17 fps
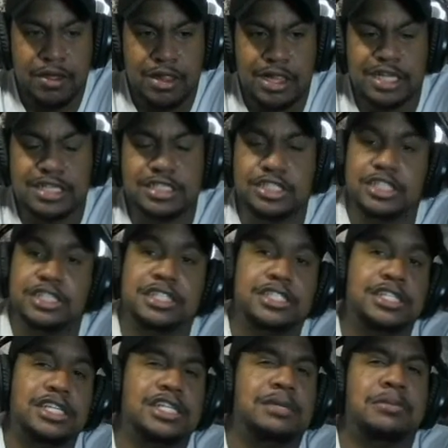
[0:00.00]
let's just
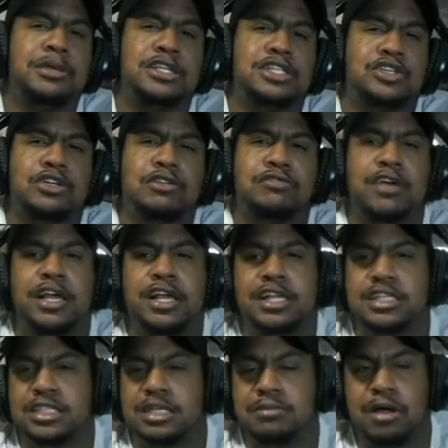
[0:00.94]
say the Minnesota
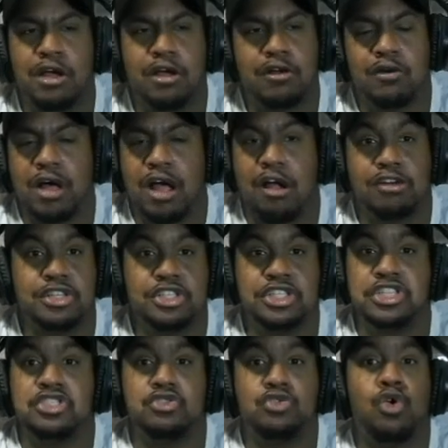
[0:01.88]
Vikings somehow are
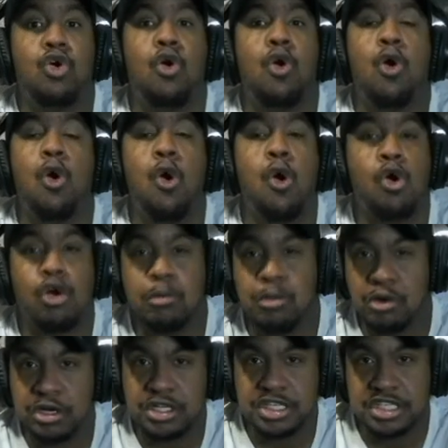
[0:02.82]
just
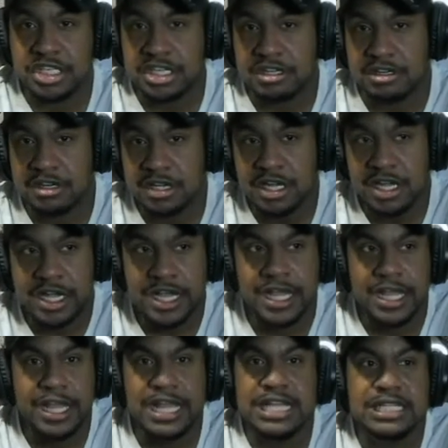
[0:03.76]
horrible this year
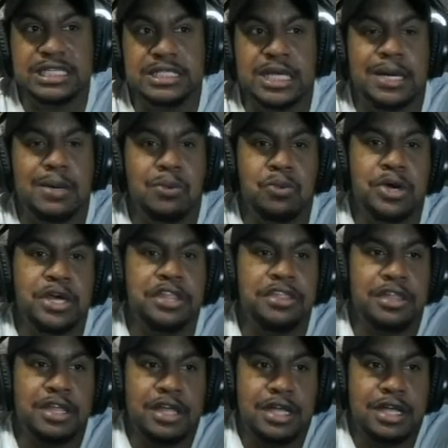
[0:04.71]
and ends up
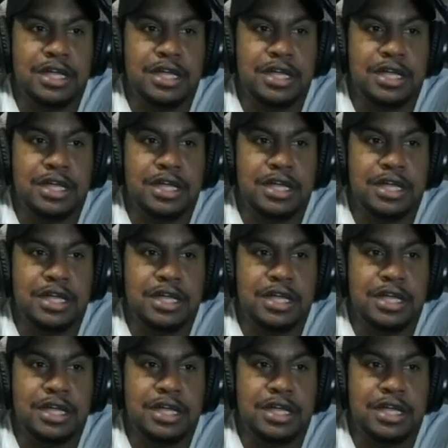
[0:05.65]
with